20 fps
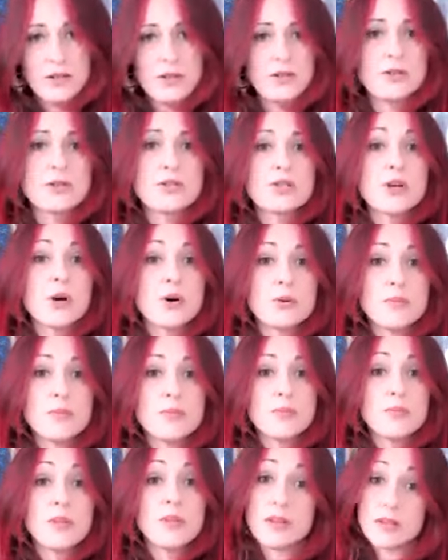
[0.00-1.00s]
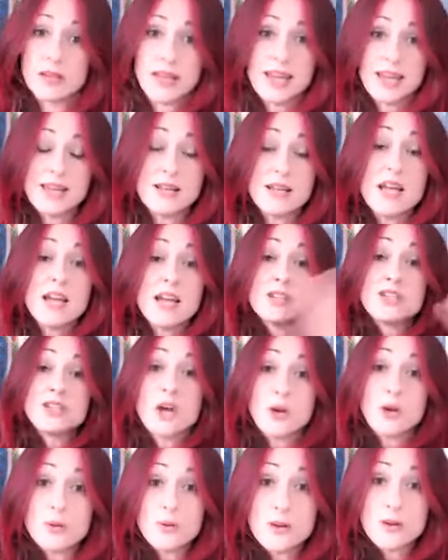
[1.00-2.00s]
Your soul. Okay.
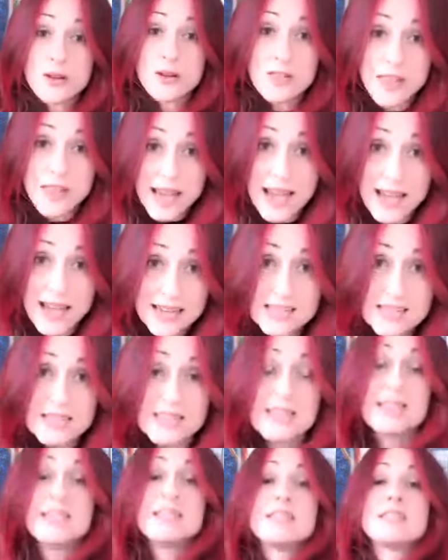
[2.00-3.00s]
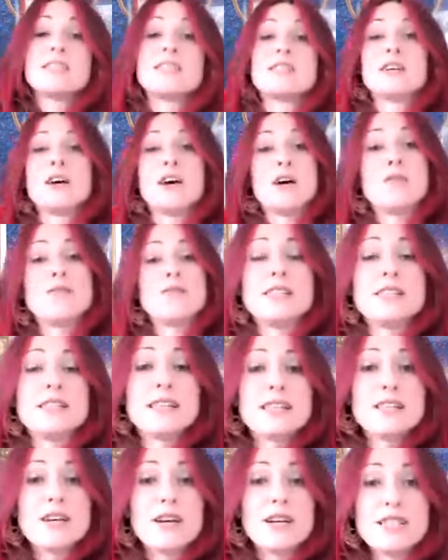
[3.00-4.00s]
So that is the start of this
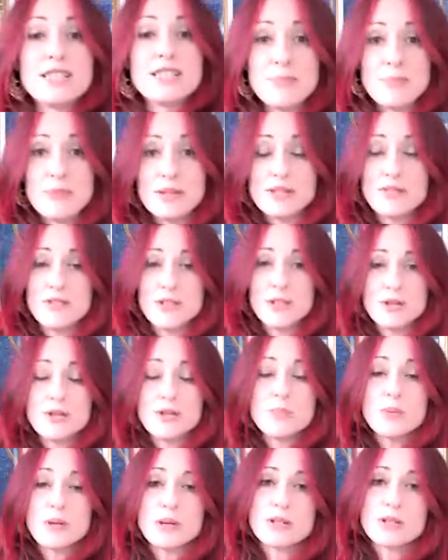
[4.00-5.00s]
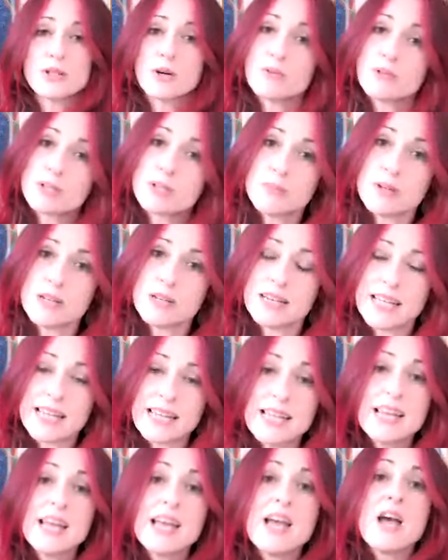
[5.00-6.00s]
exciting bit of news because
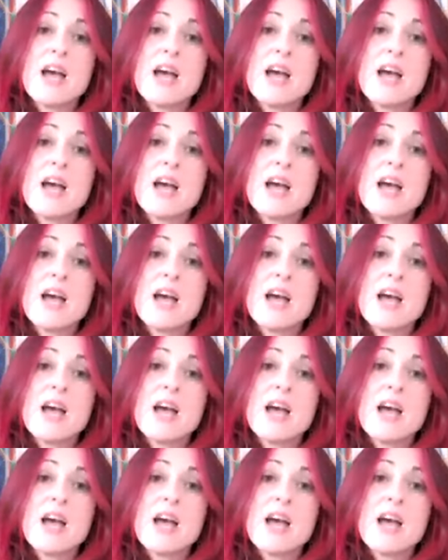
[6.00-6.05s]
ultimately